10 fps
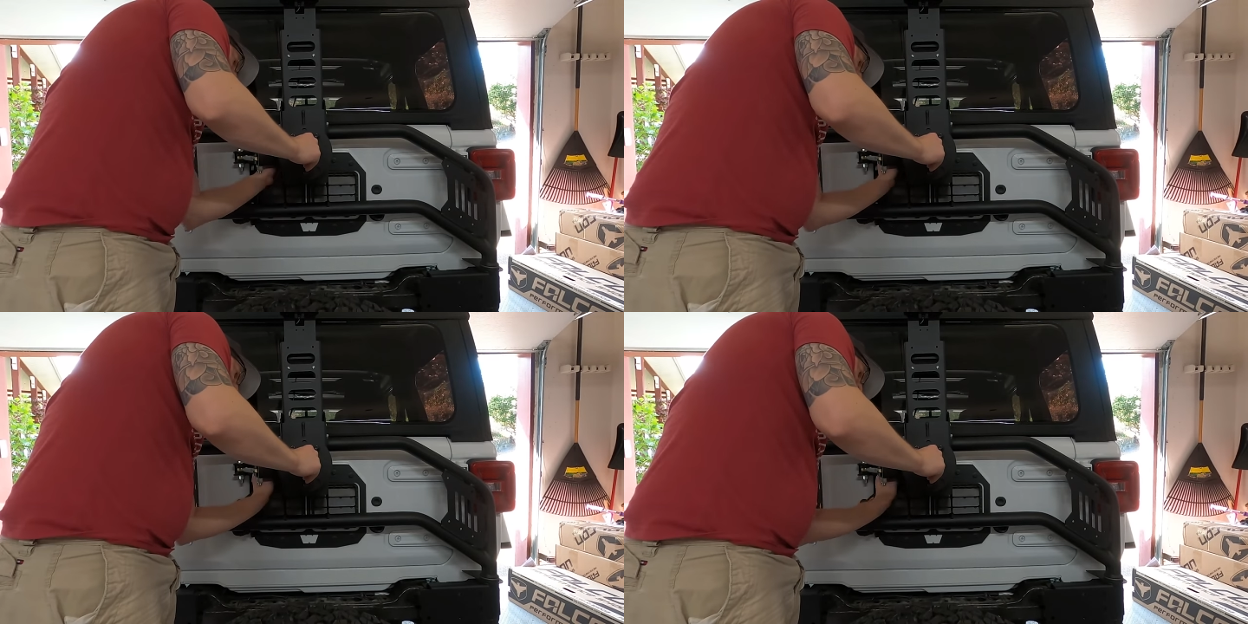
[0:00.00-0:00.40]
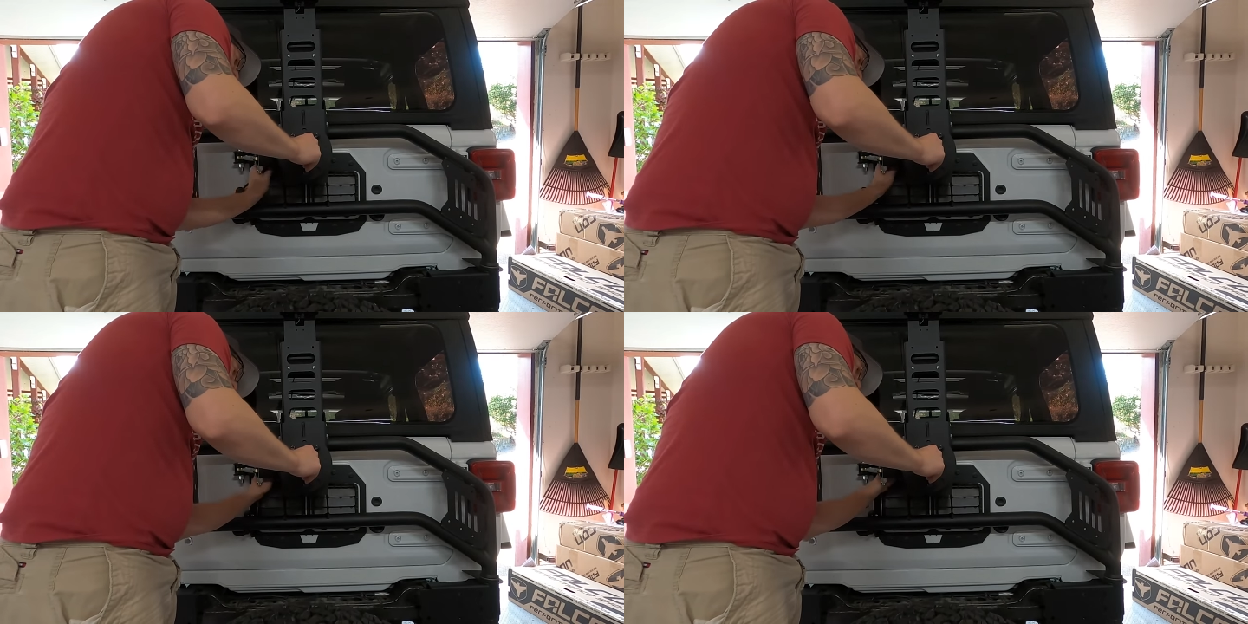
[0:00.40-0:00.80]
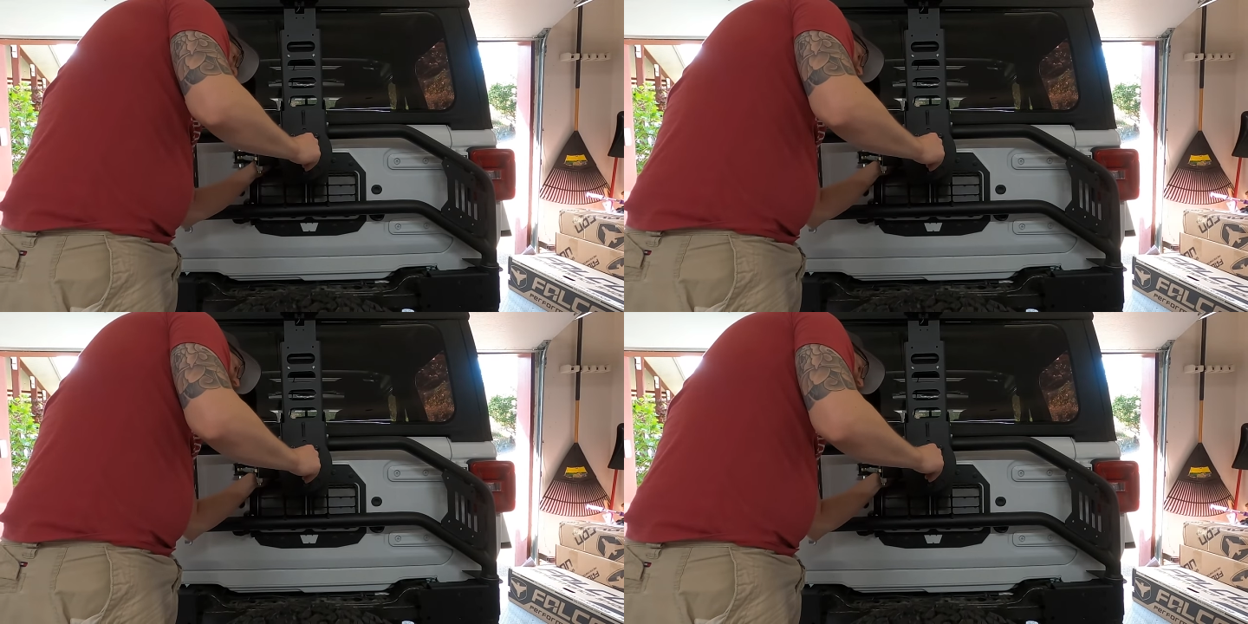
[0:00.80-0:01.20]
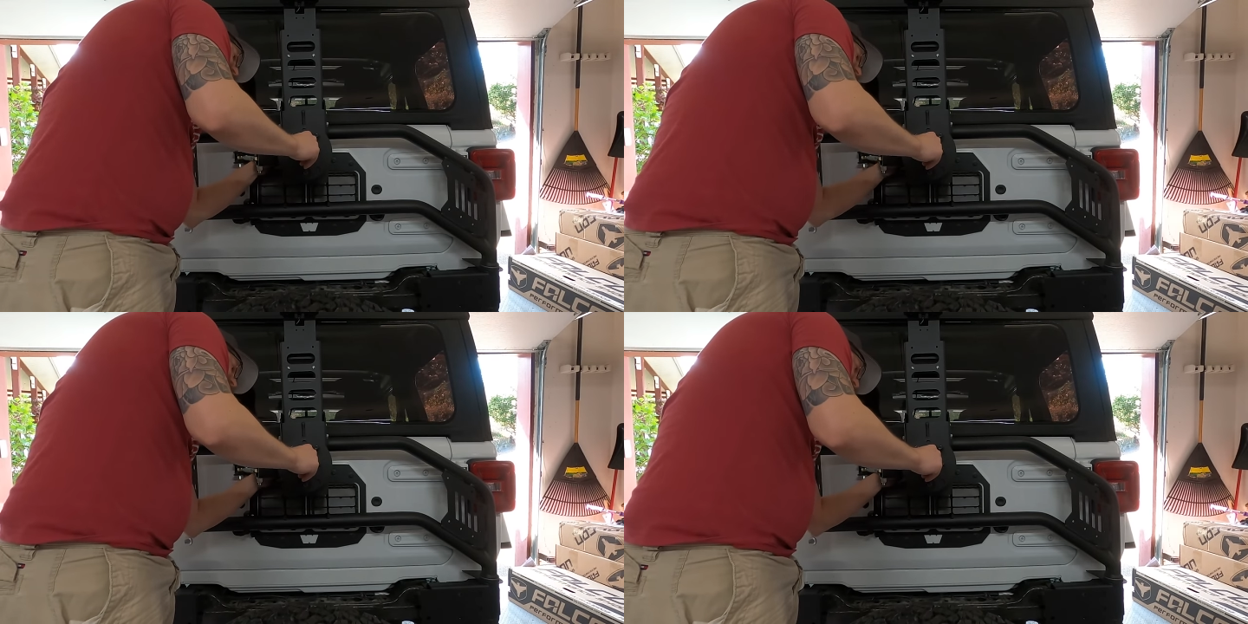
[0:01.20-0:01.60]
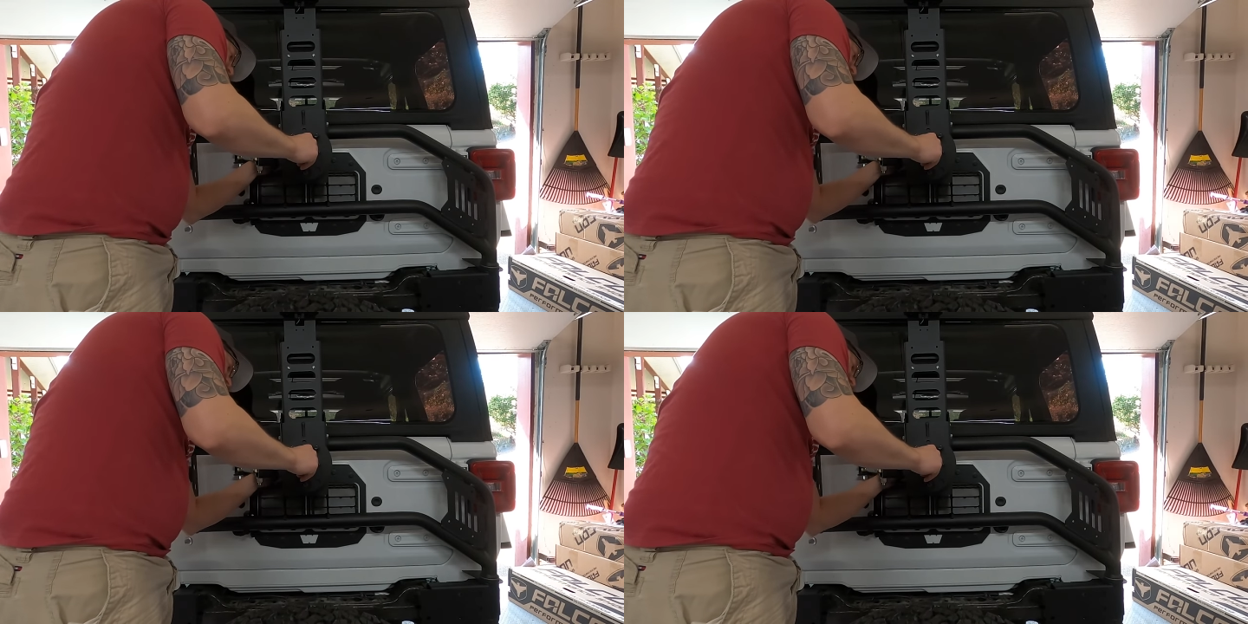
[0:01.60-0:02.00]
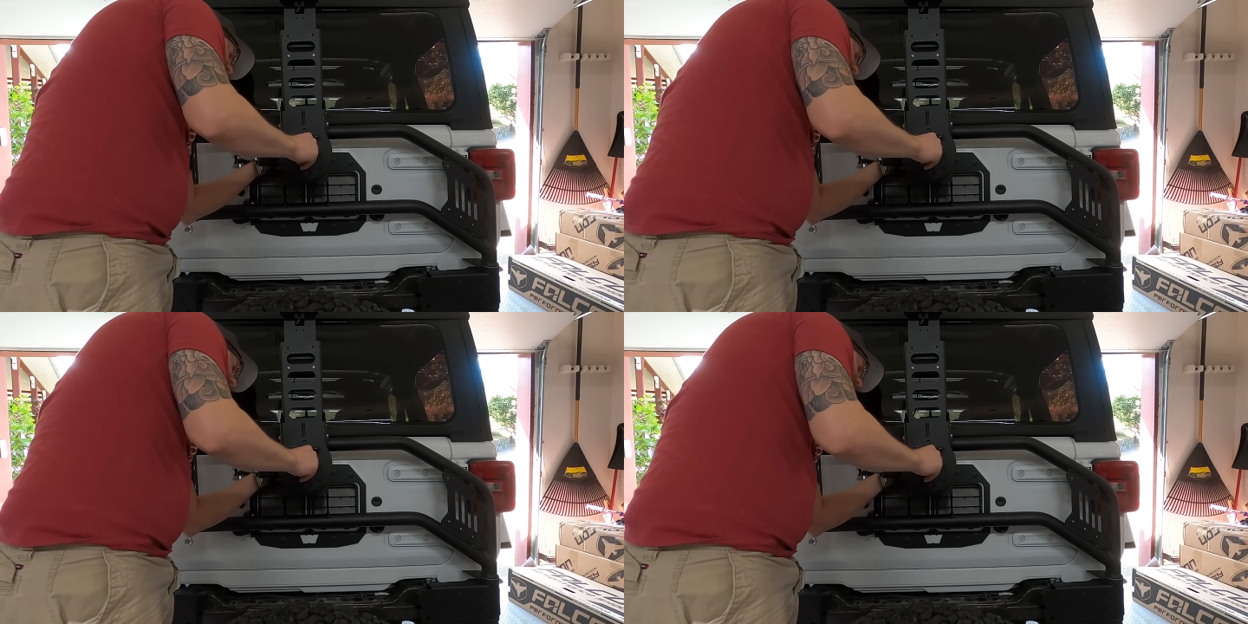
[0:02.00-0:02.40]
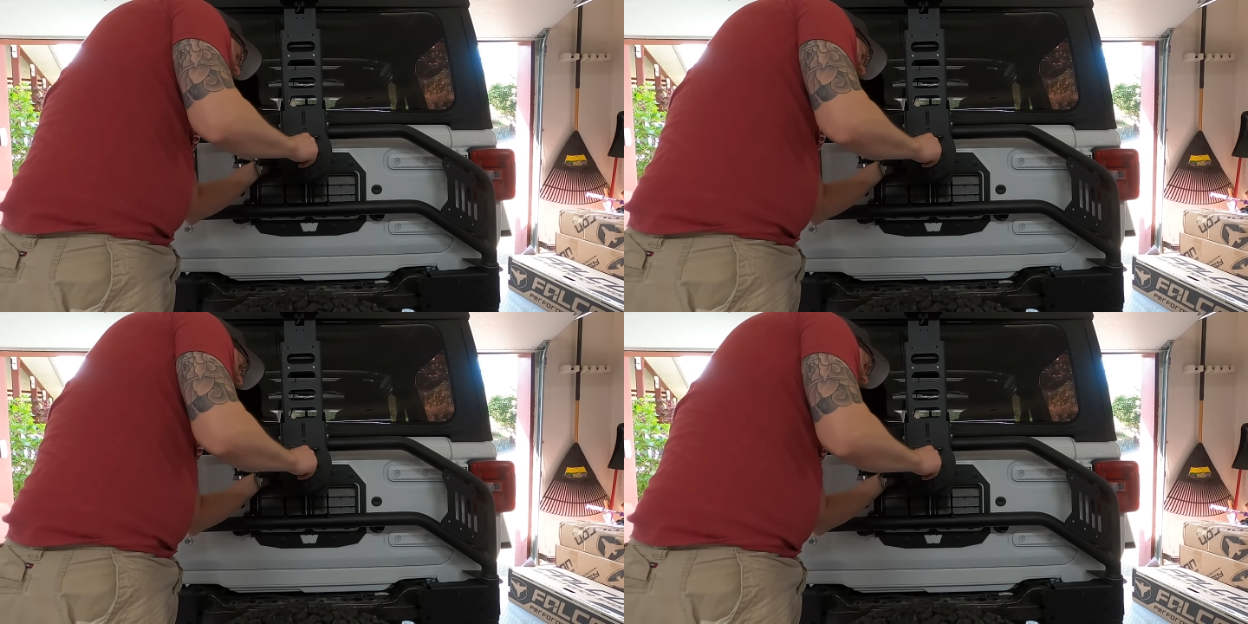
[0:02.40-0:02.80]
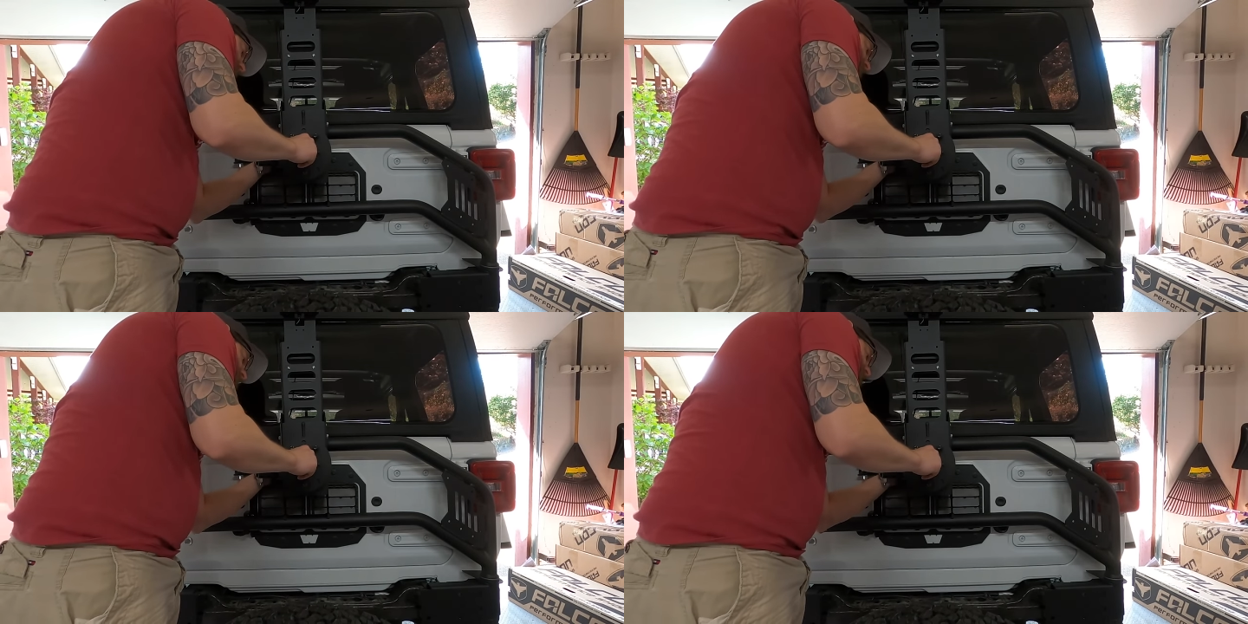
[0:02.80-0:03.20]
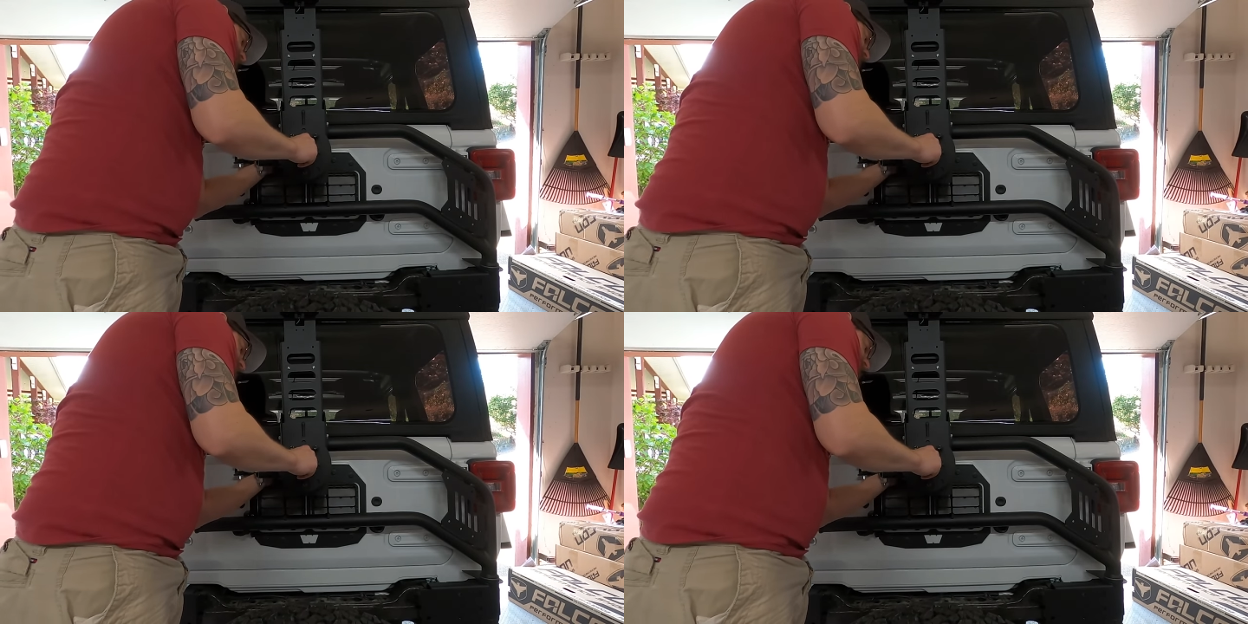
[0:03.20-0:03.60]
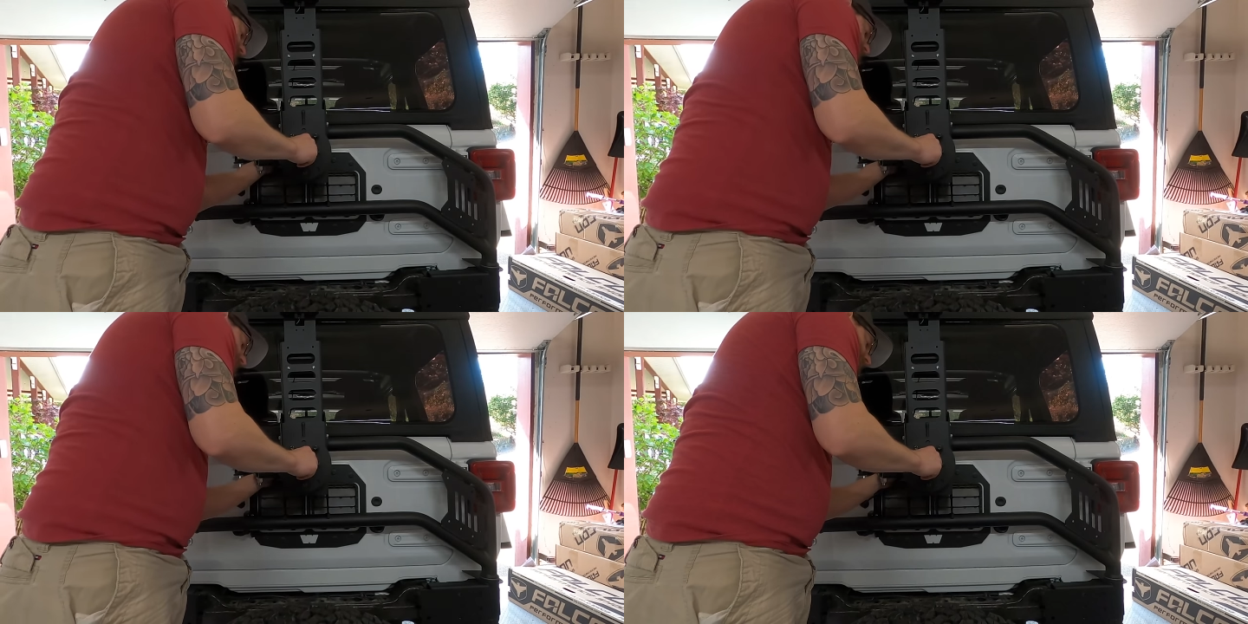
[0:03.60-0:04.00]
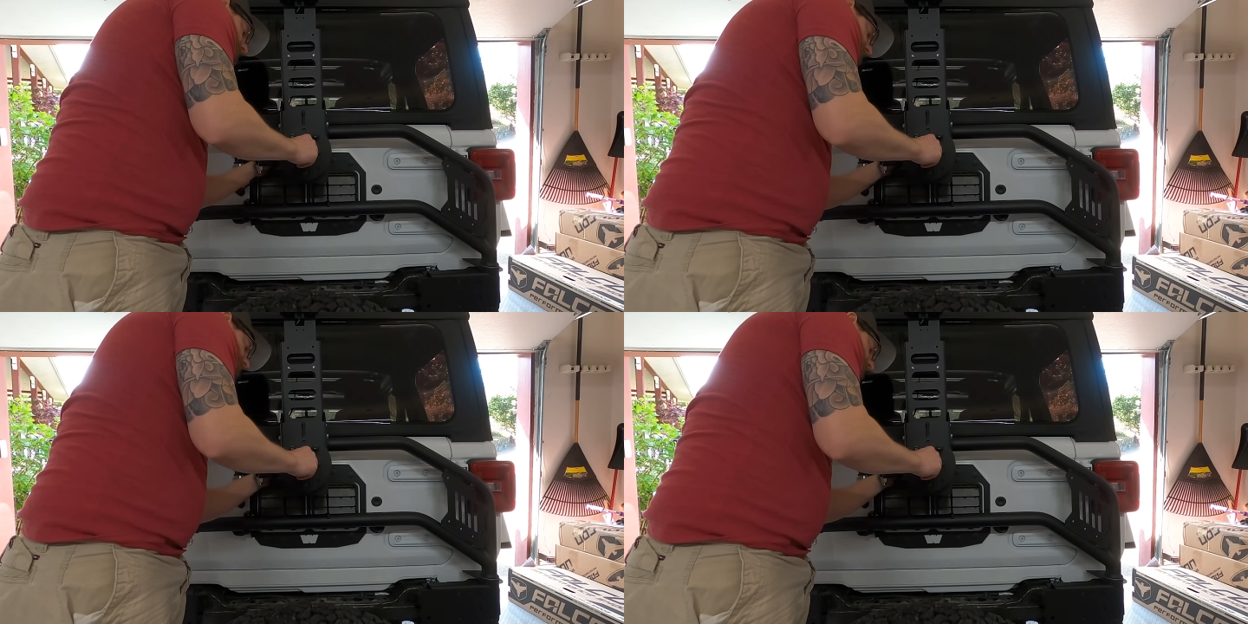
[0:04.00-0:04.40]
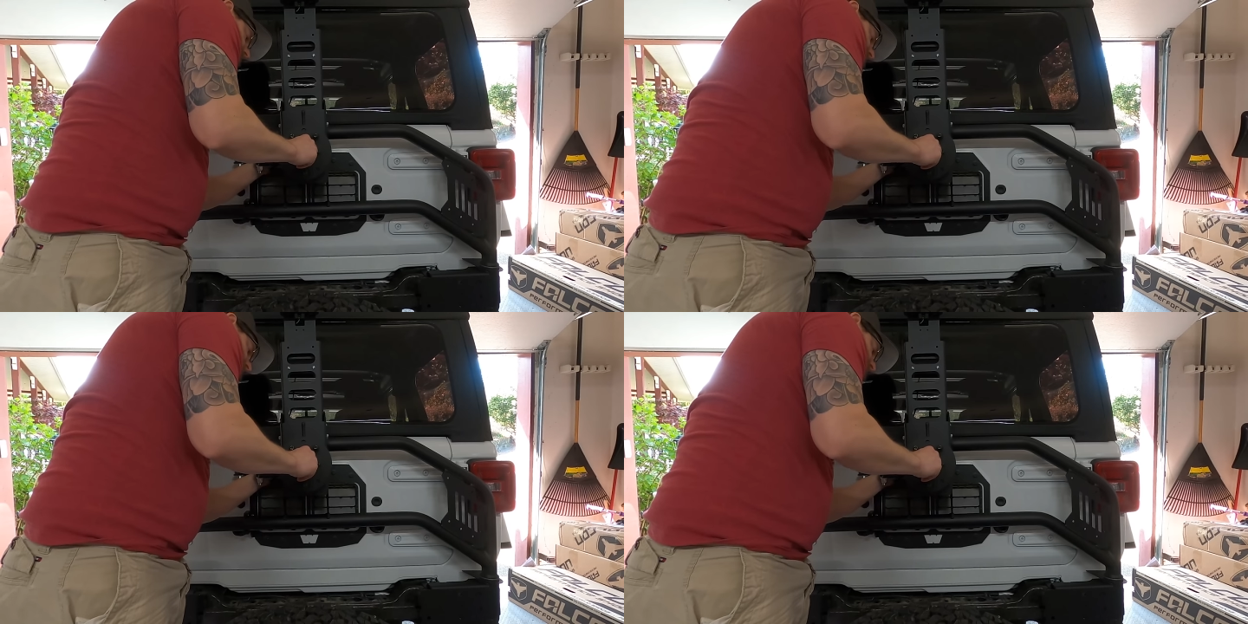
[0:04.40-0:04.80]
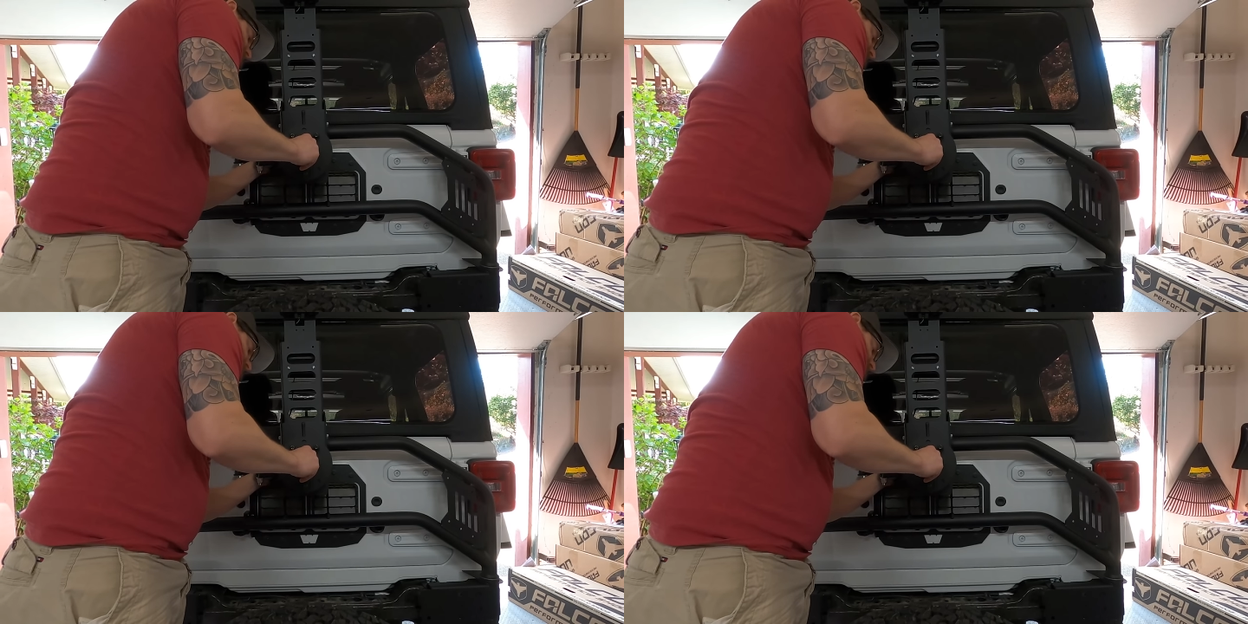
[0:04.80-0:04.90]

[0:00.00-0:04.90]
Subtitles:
No face is visible, so there are no lips to read.